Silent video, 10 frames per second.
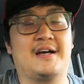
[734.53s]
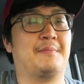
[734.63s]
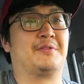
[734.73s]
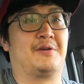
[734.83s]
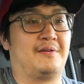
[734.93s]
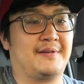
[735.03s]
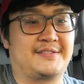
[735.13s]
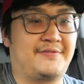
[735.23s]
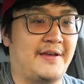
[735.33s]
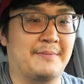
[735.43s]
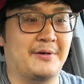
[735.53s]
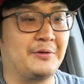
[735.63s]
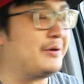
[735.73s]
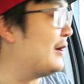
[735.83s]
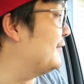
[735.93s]
I'm a Duramax fan, but
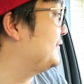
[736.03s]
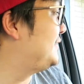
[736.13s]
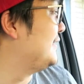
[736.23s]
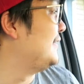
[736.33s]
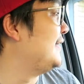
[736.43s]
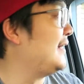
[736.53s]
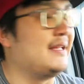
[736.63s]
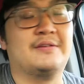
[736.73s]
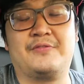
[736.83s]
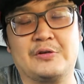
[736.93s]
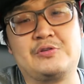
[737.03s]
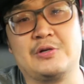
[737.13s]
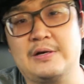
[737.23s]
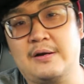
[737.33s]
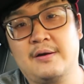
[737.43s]
who knows, in the
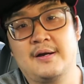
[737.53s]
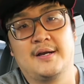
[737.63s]
future,